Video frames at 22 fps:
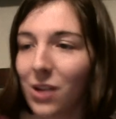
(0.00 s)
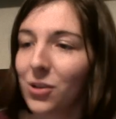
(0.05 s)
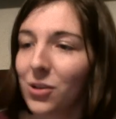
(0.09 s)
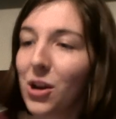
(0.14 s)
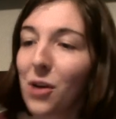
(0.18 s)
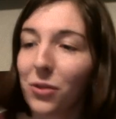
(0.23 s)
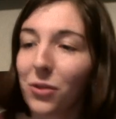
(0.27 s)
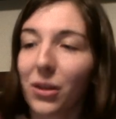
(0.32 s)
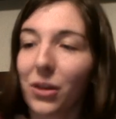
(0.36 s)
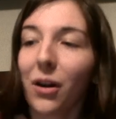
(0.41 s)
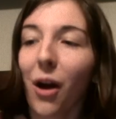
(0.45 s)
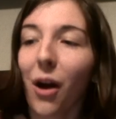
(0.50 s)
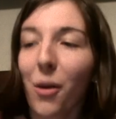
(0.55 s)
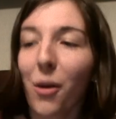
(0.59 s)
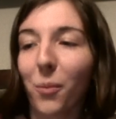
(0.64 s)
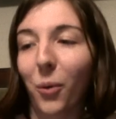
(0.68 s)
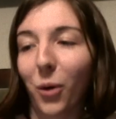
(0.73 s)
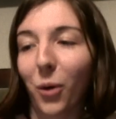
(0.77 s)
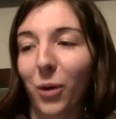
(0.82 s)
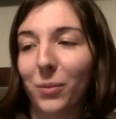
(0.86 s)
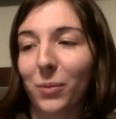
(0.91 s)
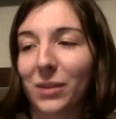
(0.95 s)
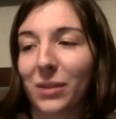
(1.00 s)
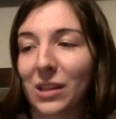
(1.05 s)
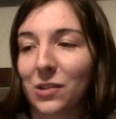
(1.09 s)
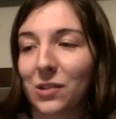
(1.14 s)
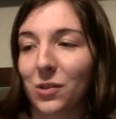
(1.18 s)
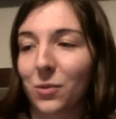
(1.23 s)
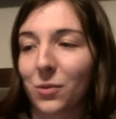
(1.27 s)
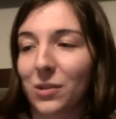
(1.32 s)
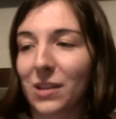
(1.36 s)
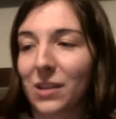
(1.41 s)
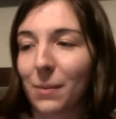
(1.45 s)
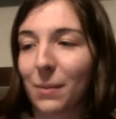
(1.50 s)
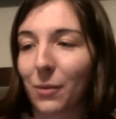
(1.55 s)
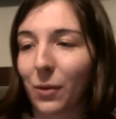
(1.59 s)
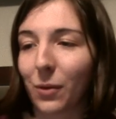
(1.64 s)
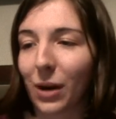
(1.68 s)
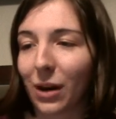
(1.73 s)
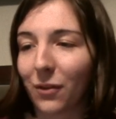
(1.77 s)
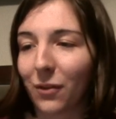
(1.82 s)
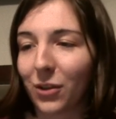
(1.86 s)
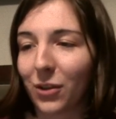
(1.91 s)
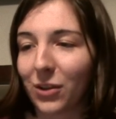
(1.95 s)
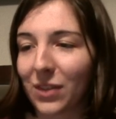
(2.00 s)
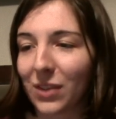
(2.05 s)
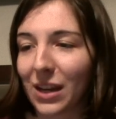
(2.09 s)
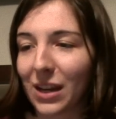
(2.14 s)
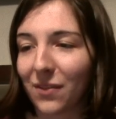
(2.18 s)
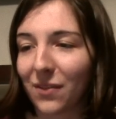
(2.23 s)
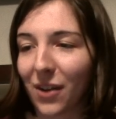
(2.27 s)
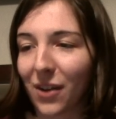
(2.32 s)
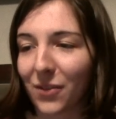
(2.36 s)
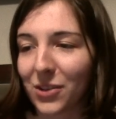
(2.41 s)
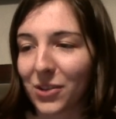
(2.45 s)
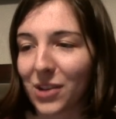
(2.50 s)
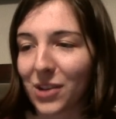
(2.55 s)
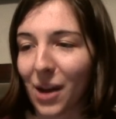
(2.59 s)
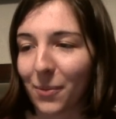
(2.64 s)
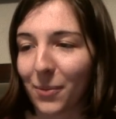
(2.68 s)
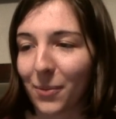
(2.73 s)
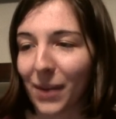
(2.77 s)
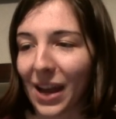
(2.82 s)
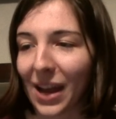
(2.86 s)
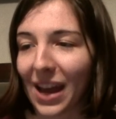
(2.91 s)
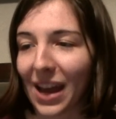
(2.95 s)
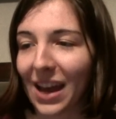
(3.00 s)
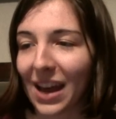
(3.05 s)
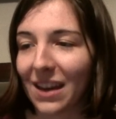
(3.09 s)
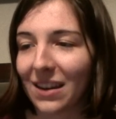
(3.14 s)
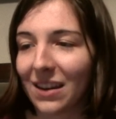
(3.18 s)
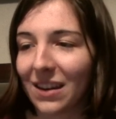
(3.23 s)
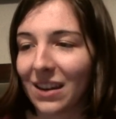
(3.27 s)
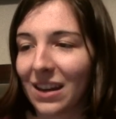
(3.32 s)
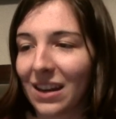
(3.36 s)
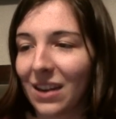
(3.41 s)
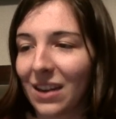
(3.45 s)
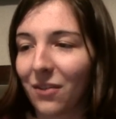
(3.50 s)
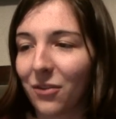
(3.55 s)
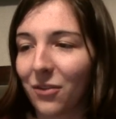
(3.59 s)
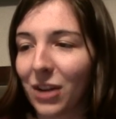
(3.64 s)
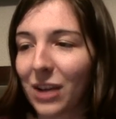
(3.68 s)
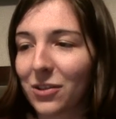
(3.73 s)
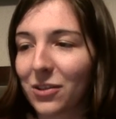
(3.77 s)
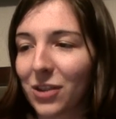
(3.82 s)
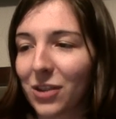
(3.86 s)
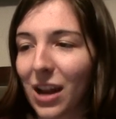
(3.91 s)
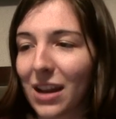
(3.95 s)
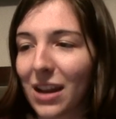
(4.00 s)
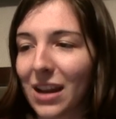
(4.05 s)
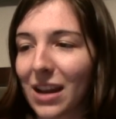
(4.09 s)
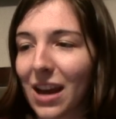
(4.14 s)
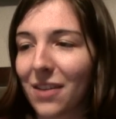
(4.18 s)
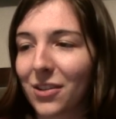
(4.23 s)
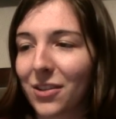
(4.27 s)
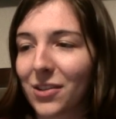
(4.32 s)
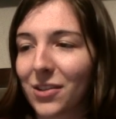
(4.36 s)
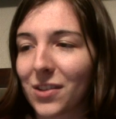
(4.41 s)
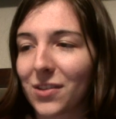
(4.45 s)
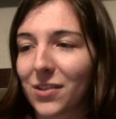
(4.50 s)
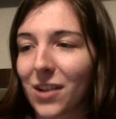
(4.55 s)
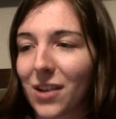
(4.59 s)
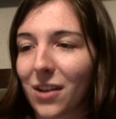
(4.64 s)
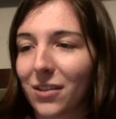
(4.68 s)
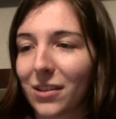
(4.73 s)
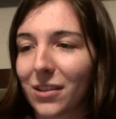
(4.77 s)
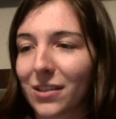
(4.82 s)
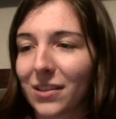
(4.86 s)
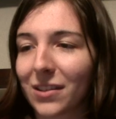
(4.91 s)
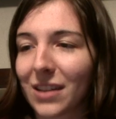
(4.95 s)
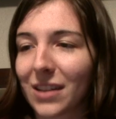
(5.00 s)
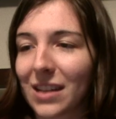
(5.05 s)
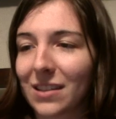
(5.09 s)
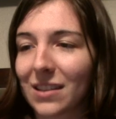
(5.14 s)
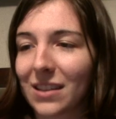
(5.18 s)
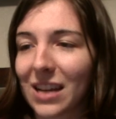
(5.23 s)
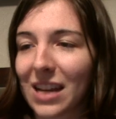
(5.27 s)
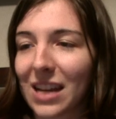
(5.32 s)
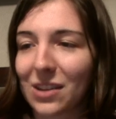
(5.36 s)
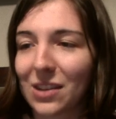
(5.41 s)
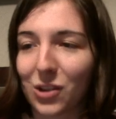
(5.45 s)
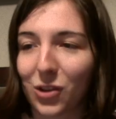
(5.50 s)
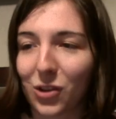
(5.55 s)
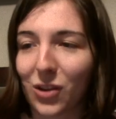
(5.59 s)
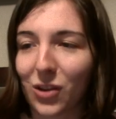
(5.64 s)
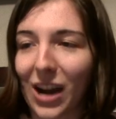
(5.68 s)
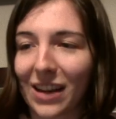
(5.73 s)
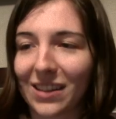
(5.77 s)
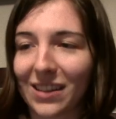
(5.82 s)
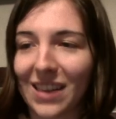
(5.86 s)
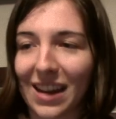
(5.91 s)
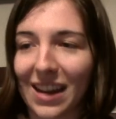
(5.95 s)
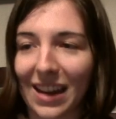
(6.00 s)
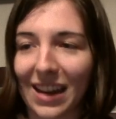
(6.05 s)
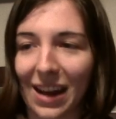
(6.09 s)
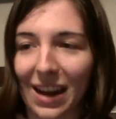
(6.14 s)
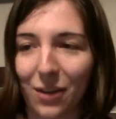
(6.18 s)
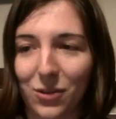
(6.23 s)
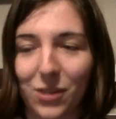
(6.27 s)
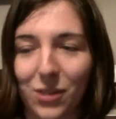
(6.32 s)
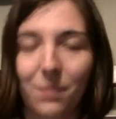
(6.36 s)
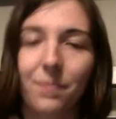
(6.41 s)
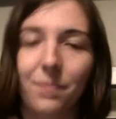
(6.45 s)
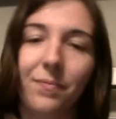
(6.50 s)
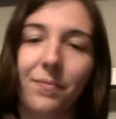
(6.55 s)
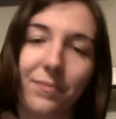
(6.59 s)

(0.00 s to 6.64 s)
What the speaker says: Note, there are more, but these are the ones I'm aware of, could think of off the top of my head. If you answer any others that's not on this list, it's correct, they count.